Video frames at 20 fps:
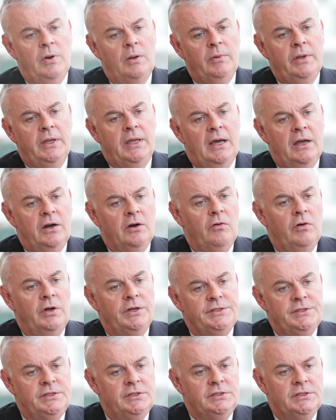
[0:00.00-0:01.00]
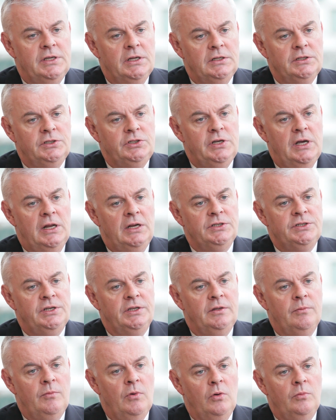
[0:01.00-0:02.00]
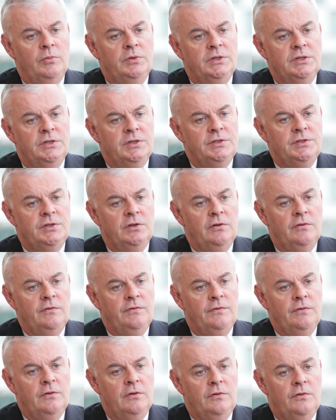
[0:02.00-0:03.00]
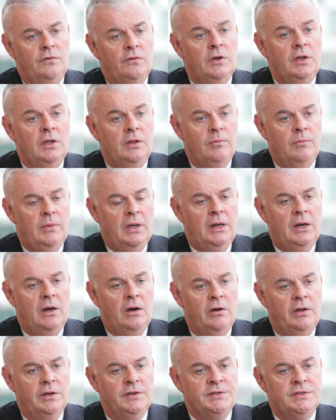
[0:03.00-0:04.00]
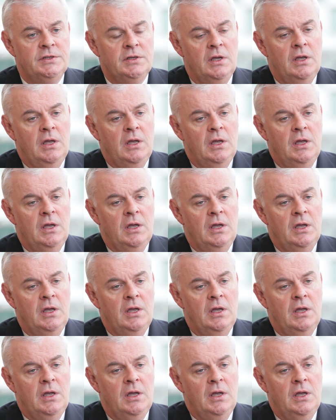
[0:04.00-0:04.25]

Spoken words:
probably categorise the skills challenge at the moment into sort of three main areas.